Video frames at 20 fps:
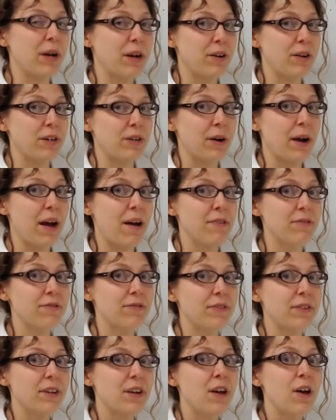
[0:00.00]
paragraph,
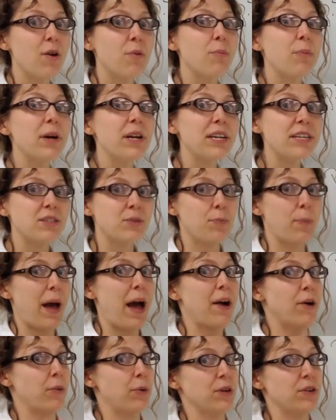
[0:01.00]
but it's
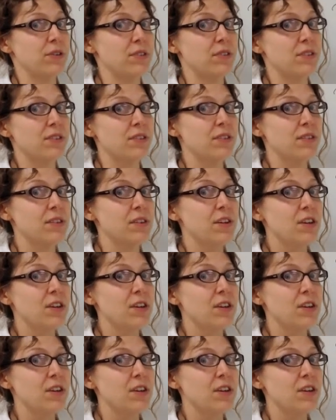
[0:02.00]
backwards.